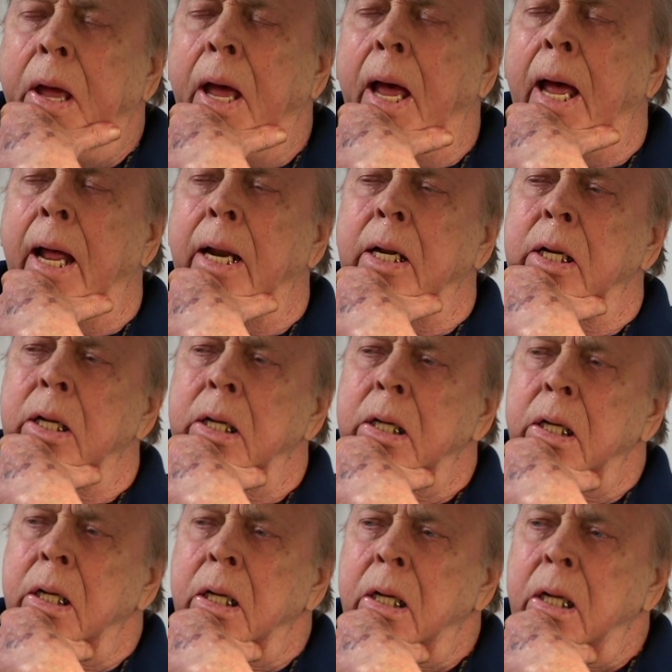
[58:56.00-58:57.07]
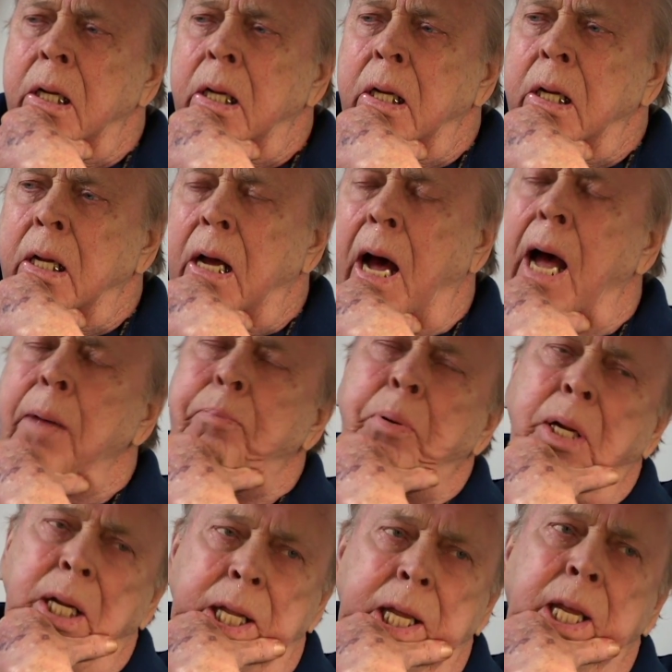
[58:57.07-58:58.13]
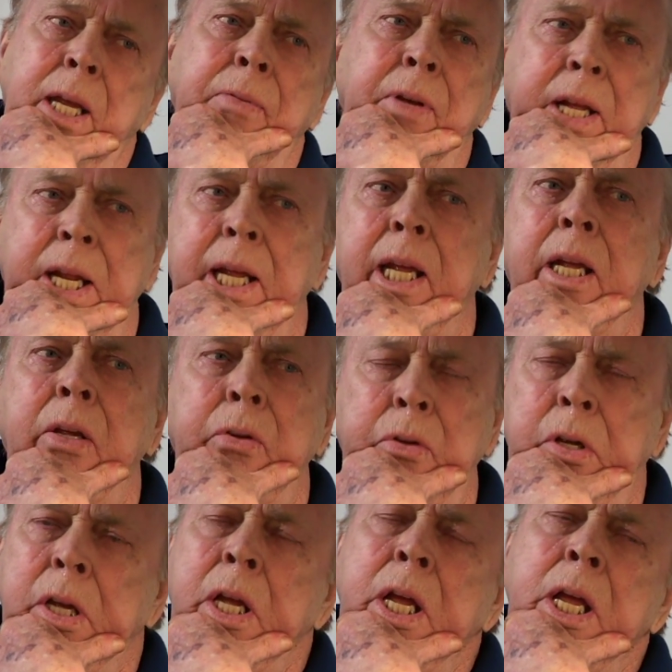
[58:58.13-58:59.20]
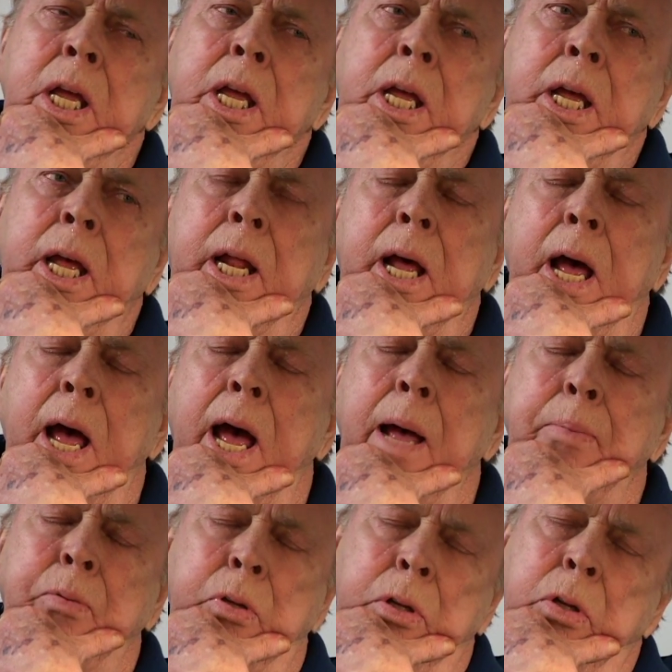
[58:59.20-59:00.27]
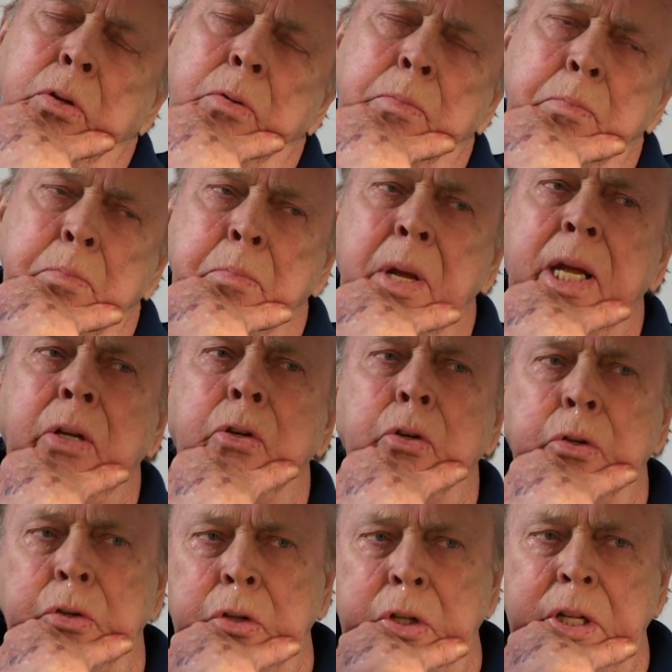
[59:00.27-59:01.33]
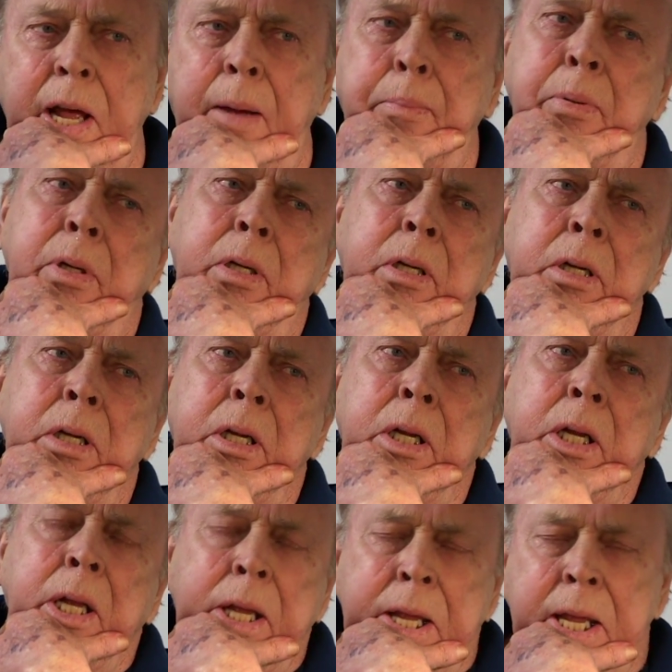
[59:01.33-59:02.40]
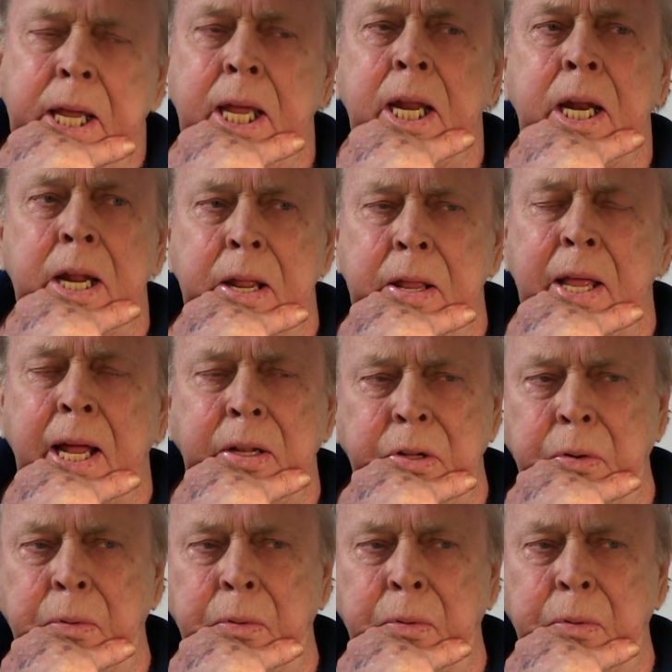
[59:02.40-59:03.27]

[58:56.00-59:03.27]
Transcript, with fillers: and I believe it is an absolute major step in that